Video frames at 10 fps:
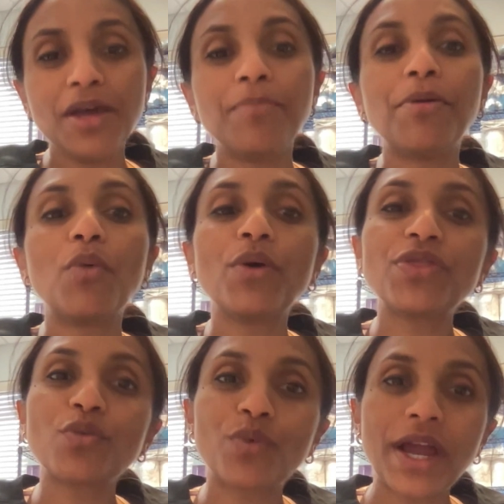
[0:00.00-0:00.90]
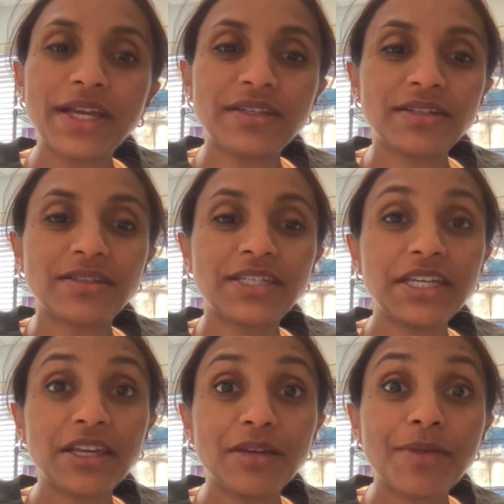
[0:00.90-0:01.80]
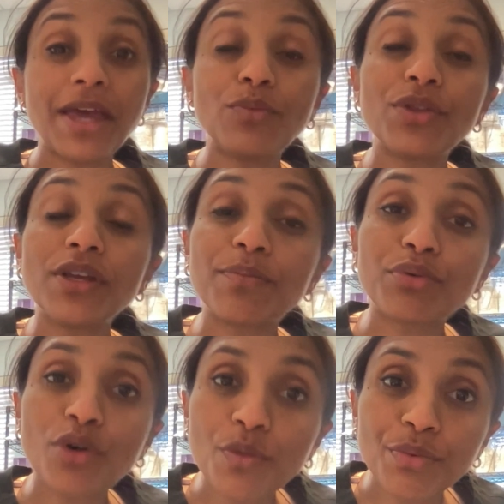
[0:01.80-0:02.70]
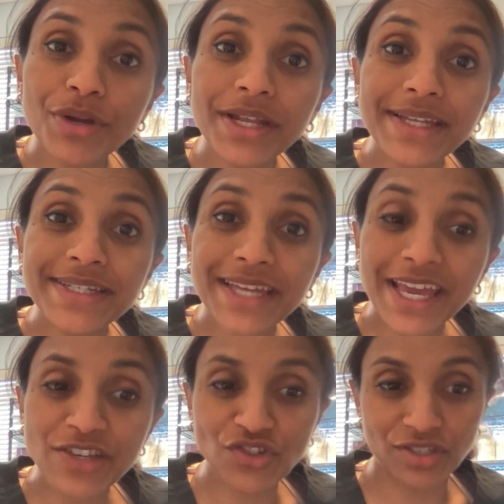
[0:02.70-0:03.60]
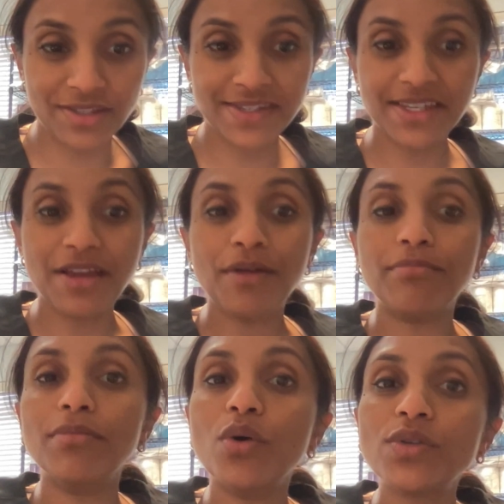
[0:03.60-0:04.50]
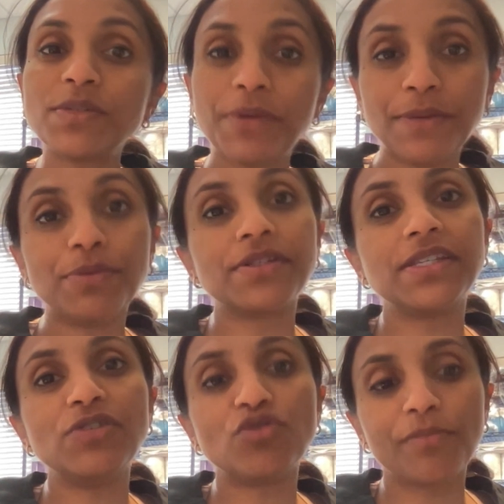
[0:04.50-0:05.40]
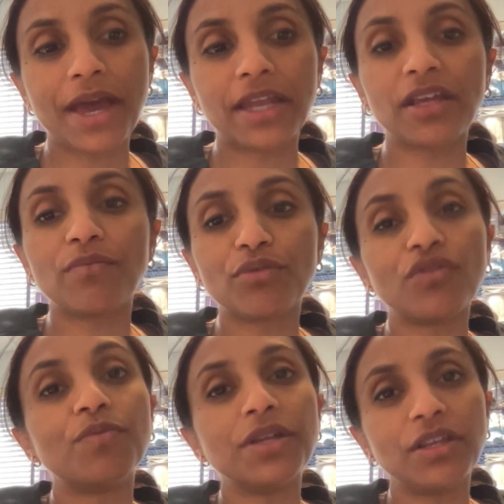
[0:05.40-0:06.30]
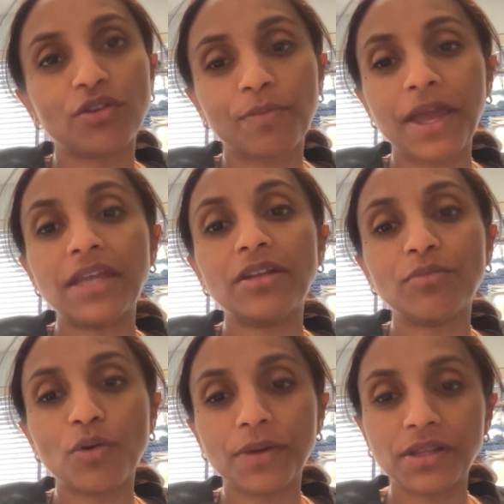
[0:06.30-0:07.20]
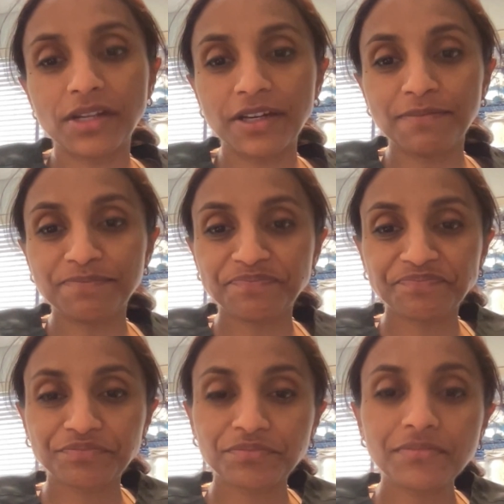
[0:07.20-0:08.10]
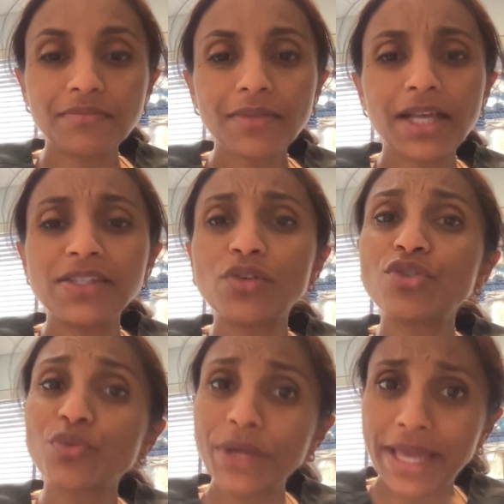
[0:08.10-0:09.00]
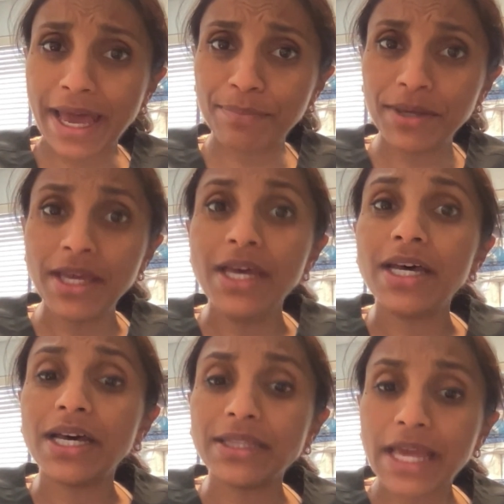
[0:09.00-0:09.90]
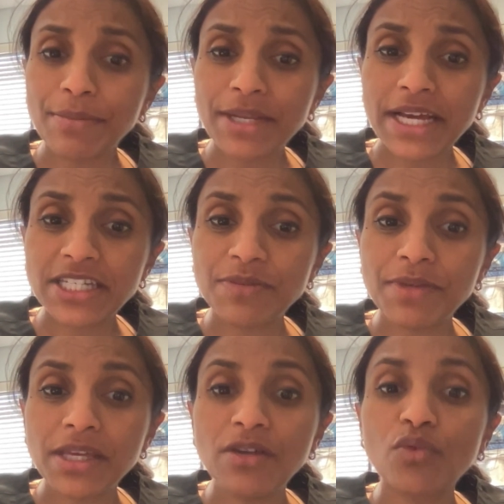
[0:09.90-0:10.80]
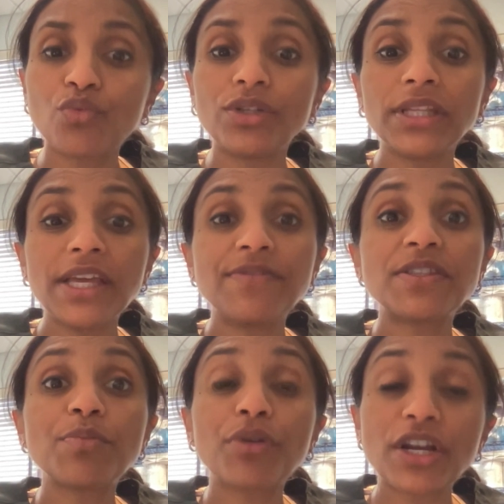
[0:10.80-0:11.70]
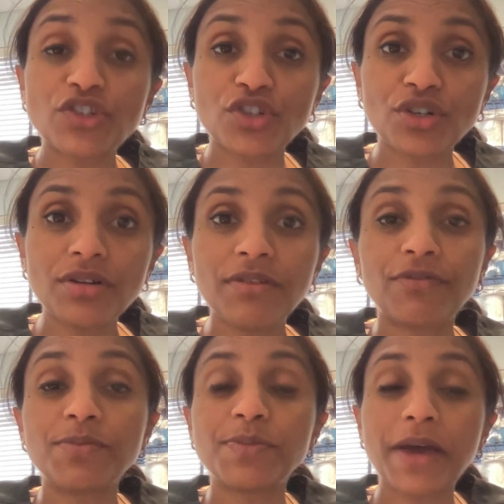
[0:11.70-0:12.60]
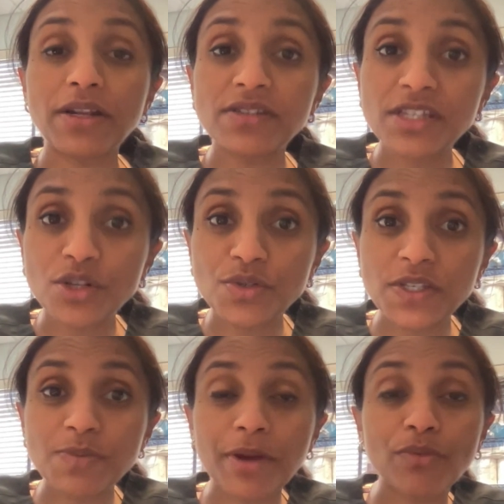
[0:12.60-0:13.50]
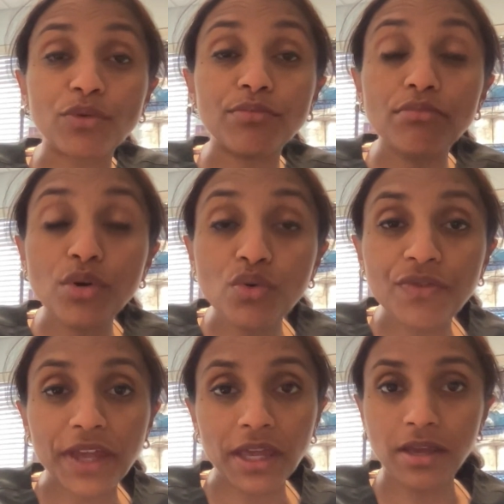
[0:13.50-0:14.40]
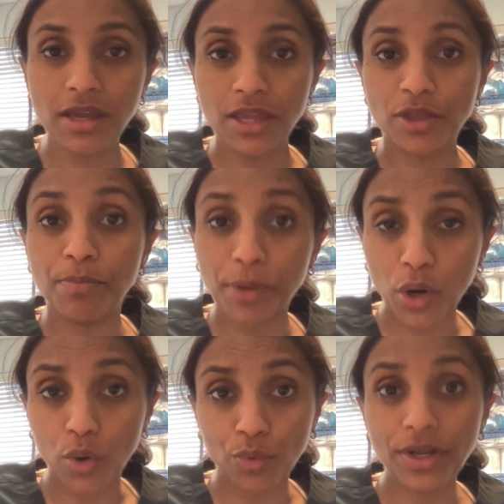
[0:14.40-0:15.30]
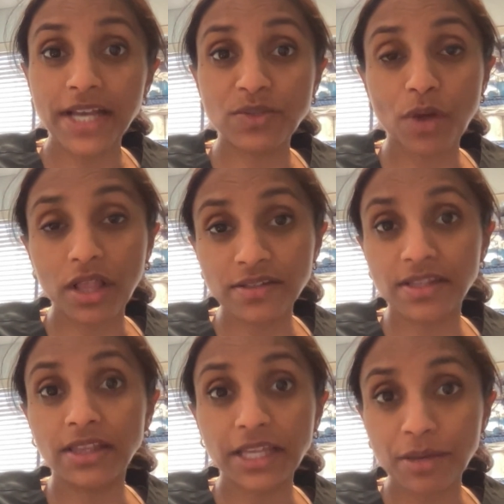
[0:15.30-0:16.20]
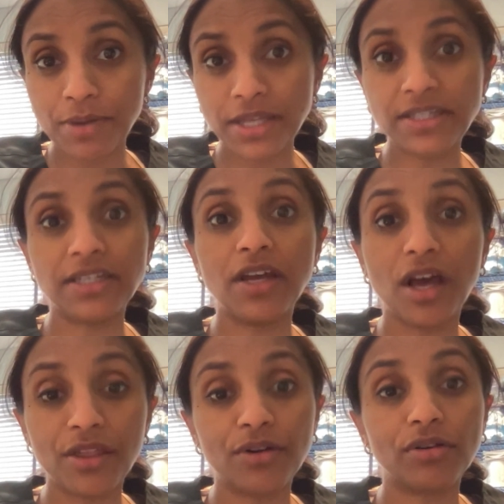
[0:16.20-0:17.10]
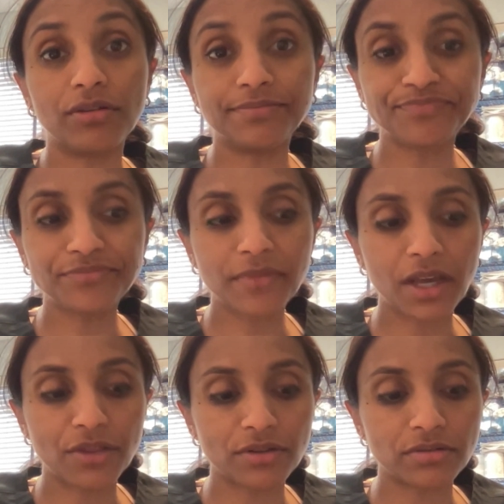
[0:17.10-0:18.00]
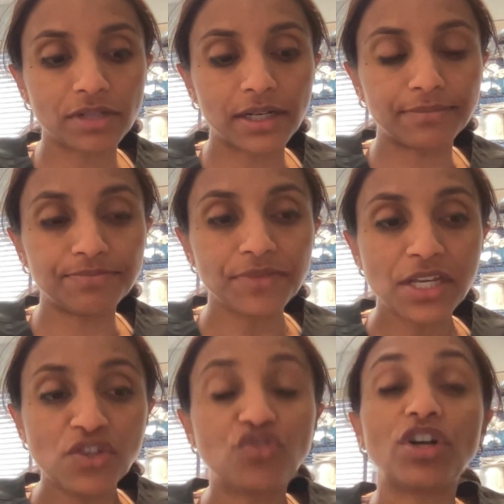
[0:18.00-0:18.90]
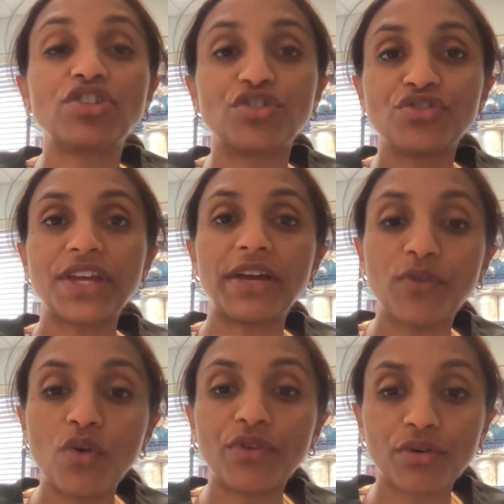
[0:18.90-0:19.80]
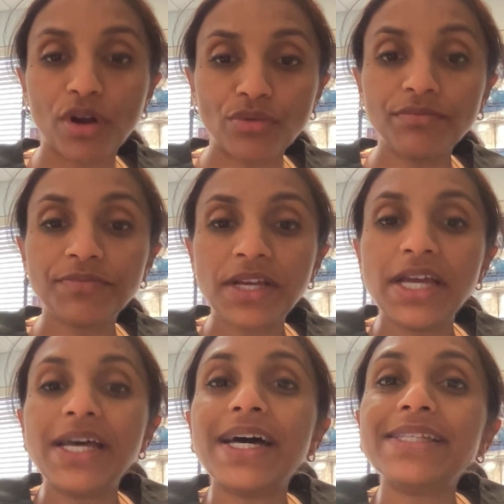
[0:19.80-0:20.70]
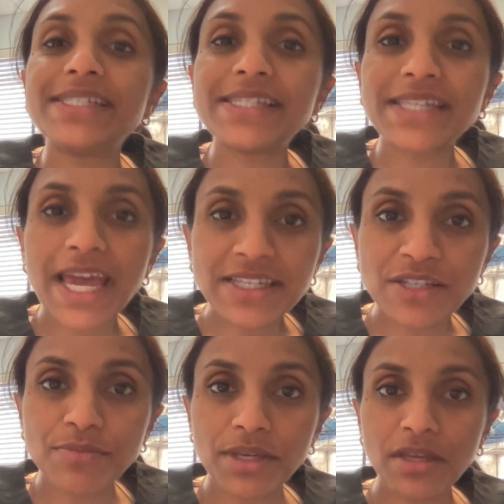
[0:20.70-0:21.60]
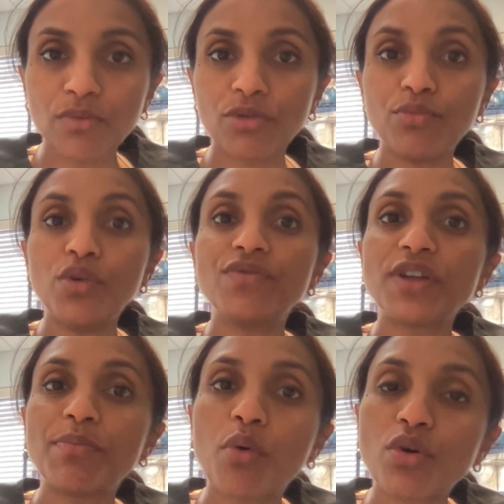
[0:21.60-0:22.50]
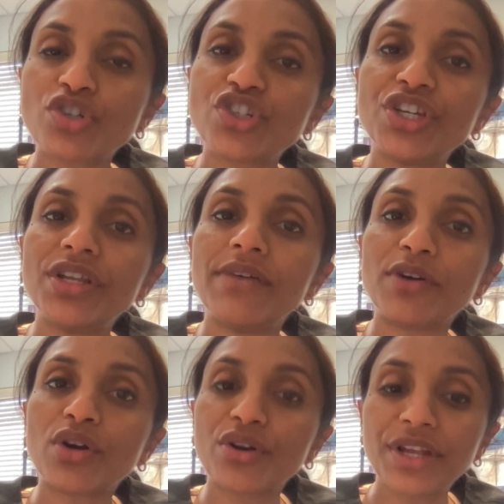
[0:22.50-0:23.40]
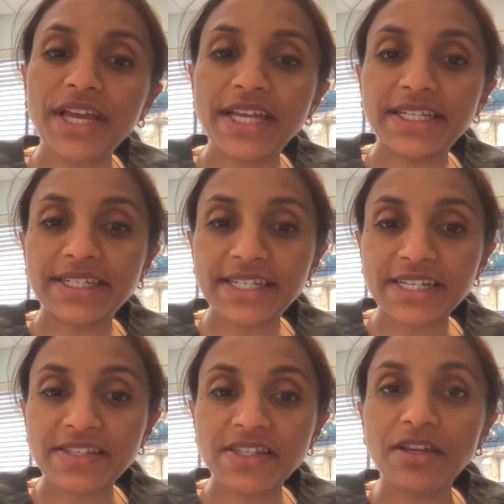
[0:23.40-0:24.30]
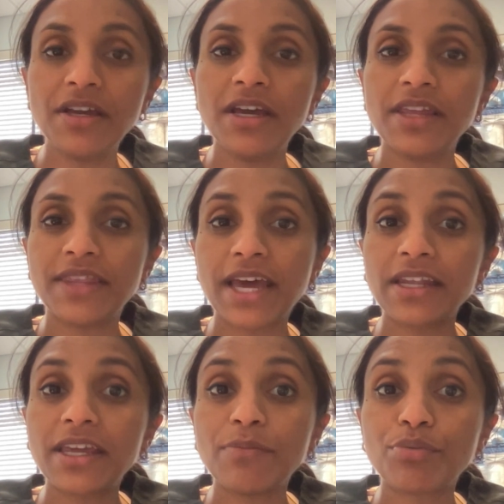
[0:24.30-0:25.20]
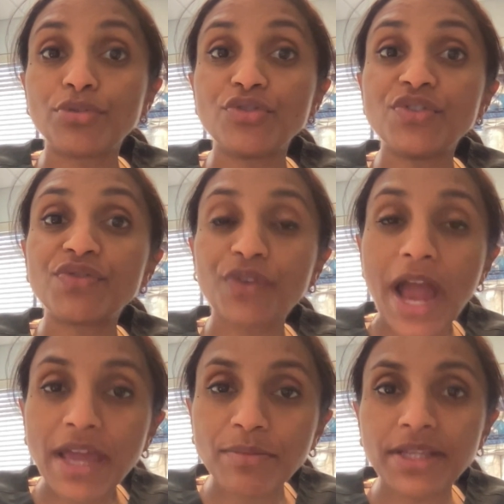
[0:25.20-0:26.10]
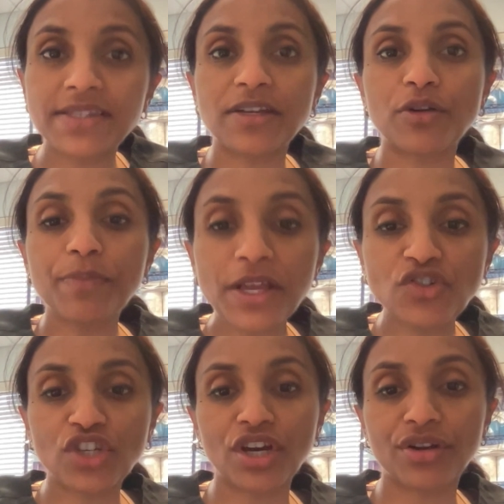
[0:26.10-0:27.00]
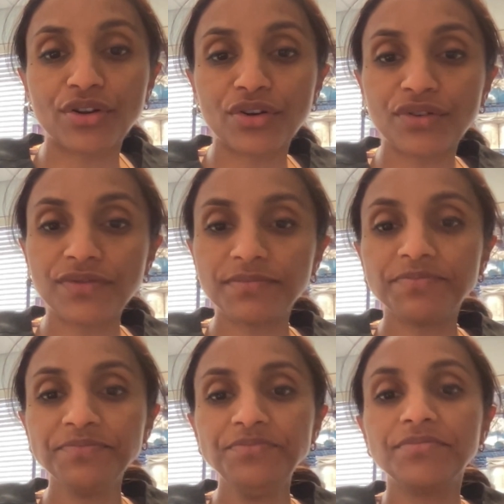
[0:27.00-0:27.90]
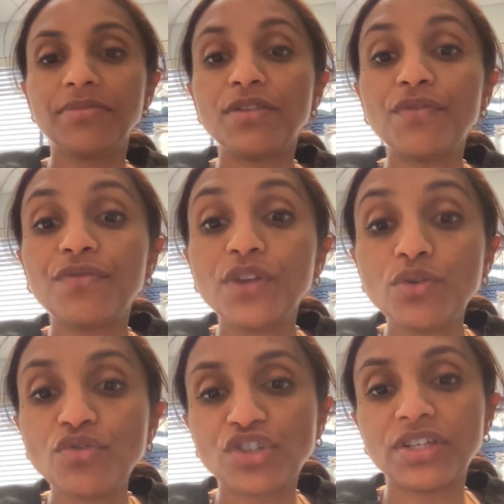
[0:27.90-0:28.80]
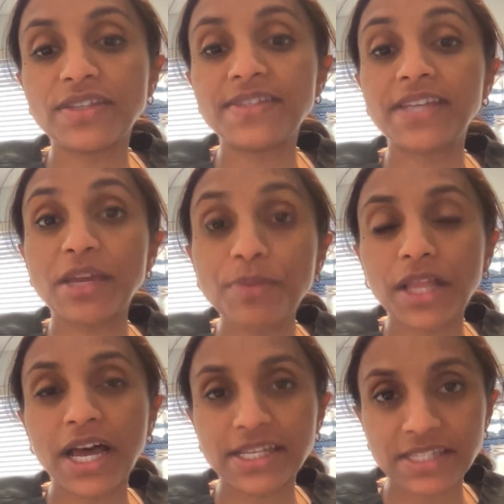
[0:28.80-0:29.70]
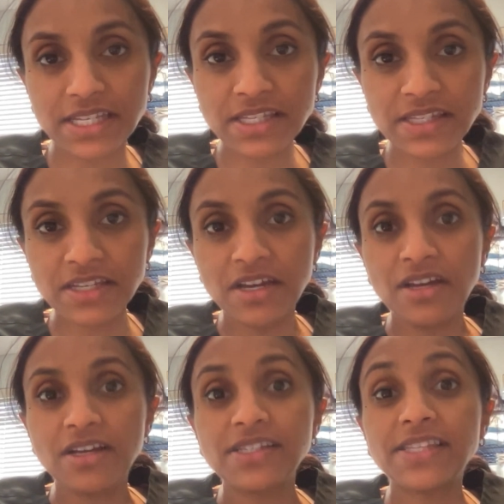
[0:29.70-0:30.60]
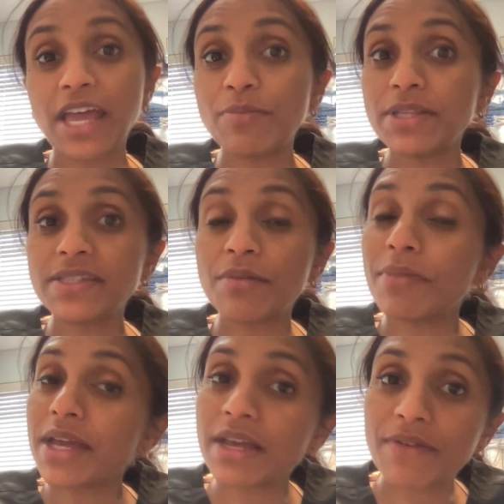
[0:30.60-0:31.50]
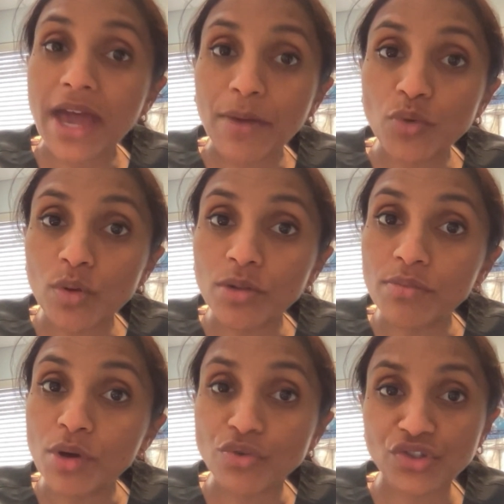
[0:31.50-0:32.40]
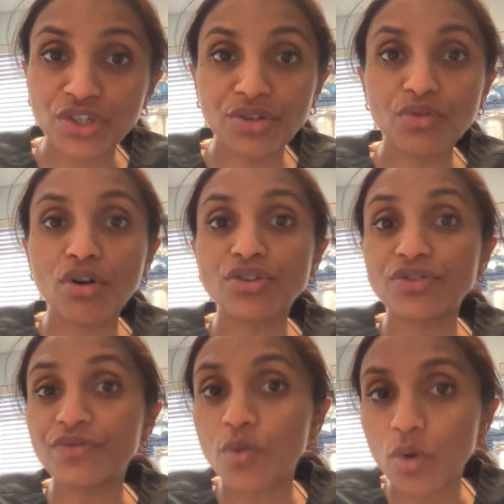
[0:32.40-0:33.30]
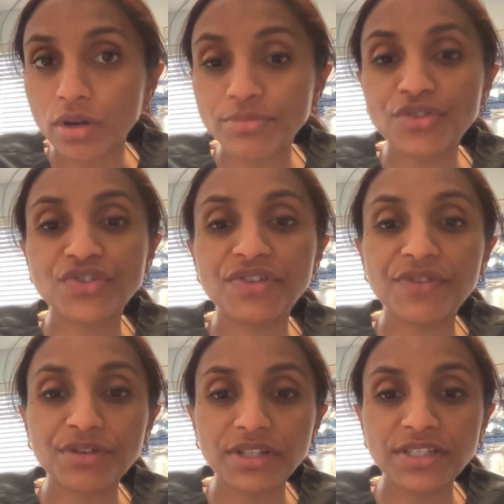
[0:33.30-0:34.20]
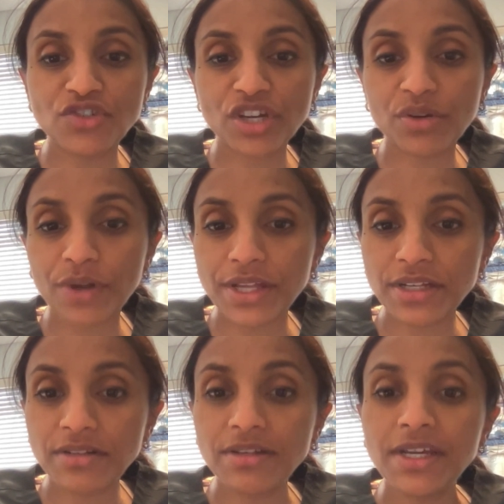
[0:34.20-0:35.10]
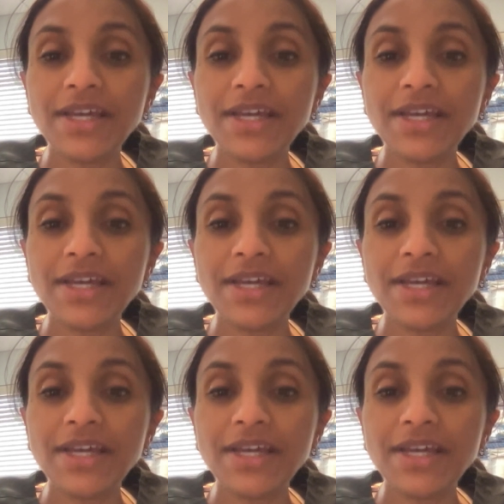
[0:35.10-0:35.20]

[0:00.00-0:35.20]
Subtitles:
But with the right team and with the appropriate indications, most people see dramatic improvement in their pain and mobility. So to recap, a laminectomy relieves the pressure from spinal stenosis by removing the bone as well as the ligament and other structures that have overgrown. A discectomy removes a portion of a herniated disc that can produce fragments that are pinching on a nerve. The fusion stabilizes segments that might have abnormal motion or are deformed or severely degenerated.